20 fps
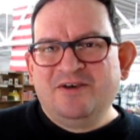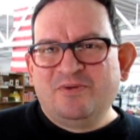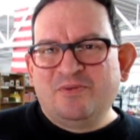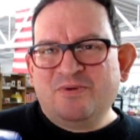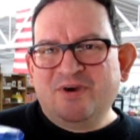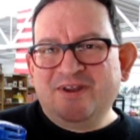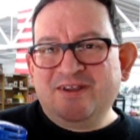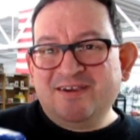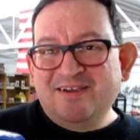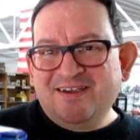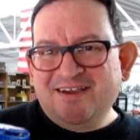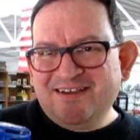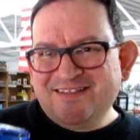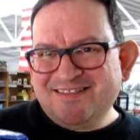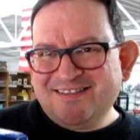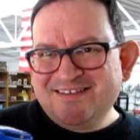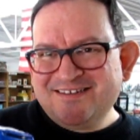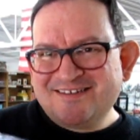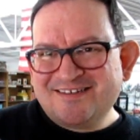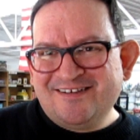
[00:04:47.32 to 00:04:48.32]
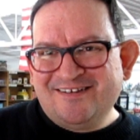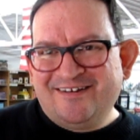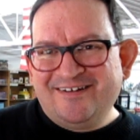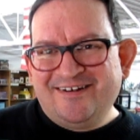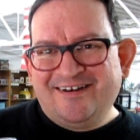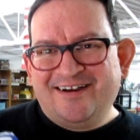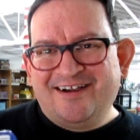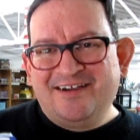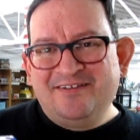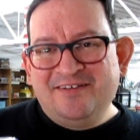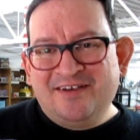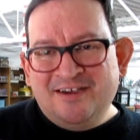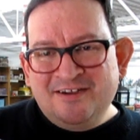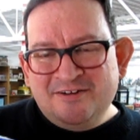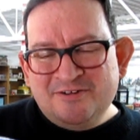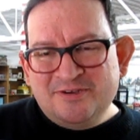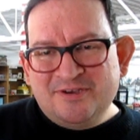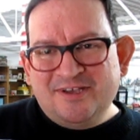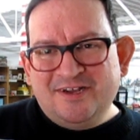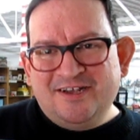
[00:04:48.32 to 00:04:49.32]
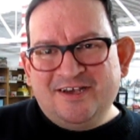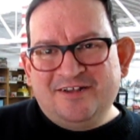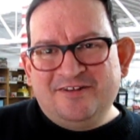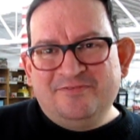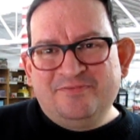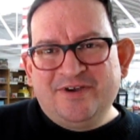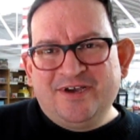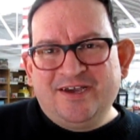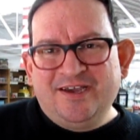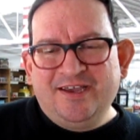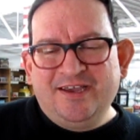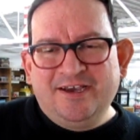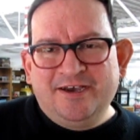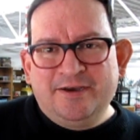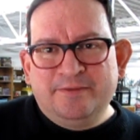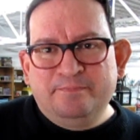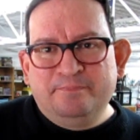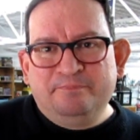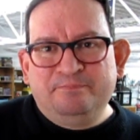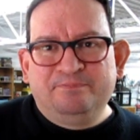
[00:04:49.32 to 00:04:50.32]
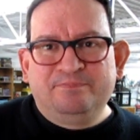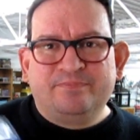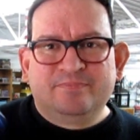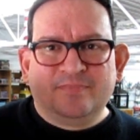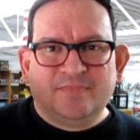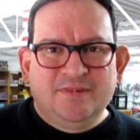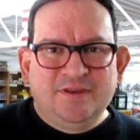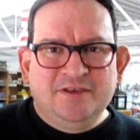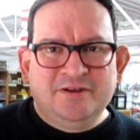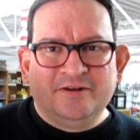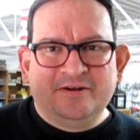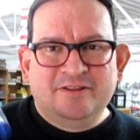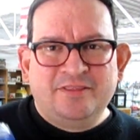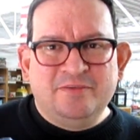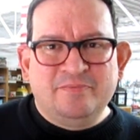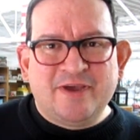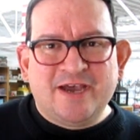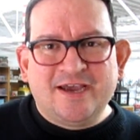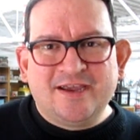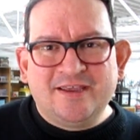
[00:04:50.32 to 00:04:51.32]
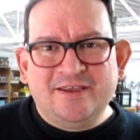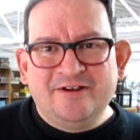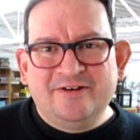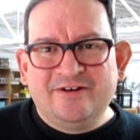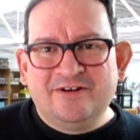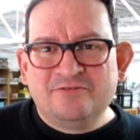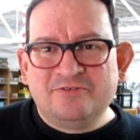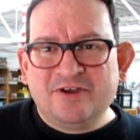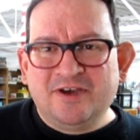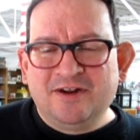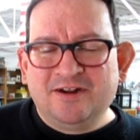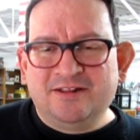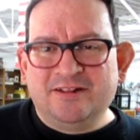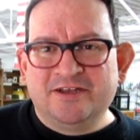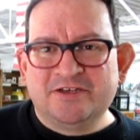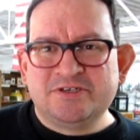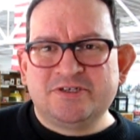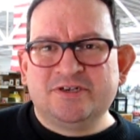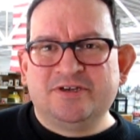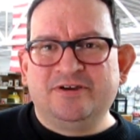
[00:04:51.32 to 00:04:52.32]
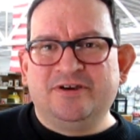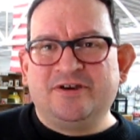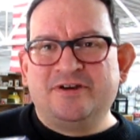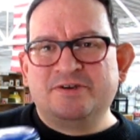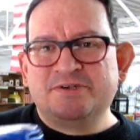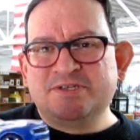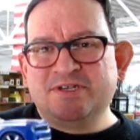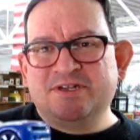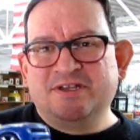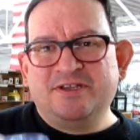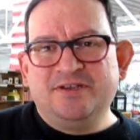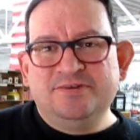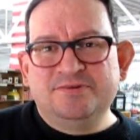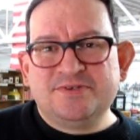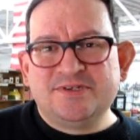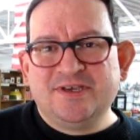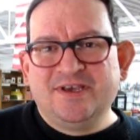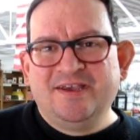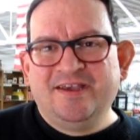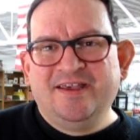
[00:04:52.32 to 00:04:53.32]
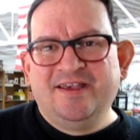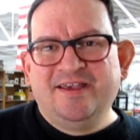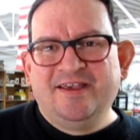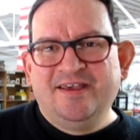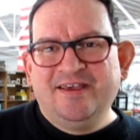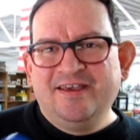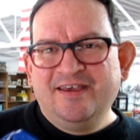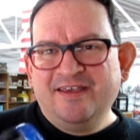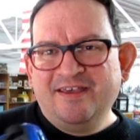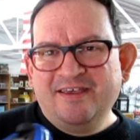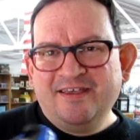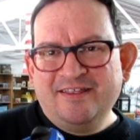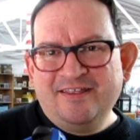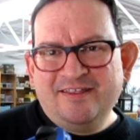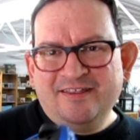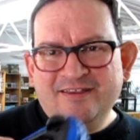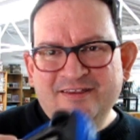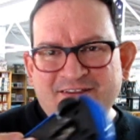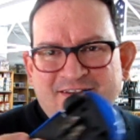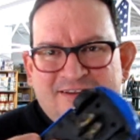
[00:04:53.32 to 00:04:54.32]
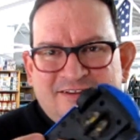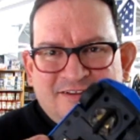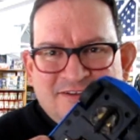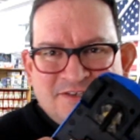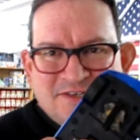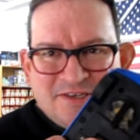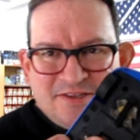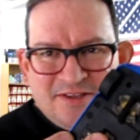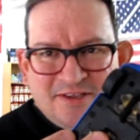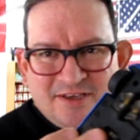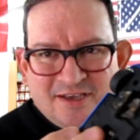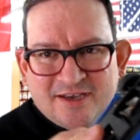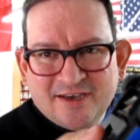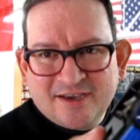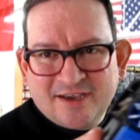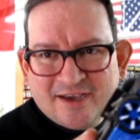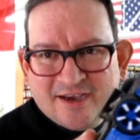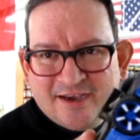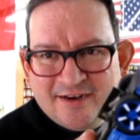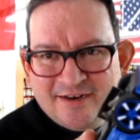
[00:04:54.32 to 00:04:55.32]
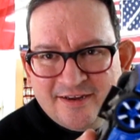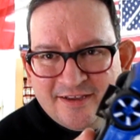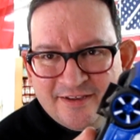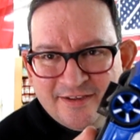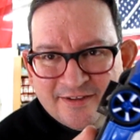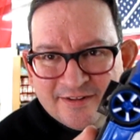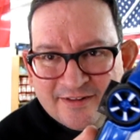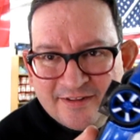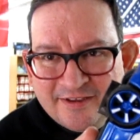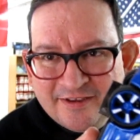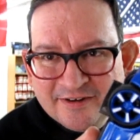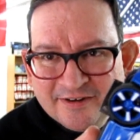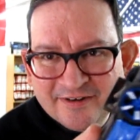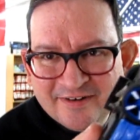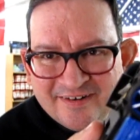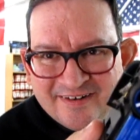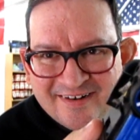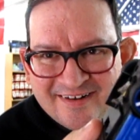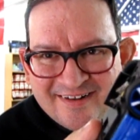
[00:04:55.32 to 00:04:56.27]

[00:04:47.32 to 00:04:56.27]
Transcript: When I got this car, I, I took it out of my, um, you know, in the back here, I've got a collection of cars that I use. You see the uh, guide keel here?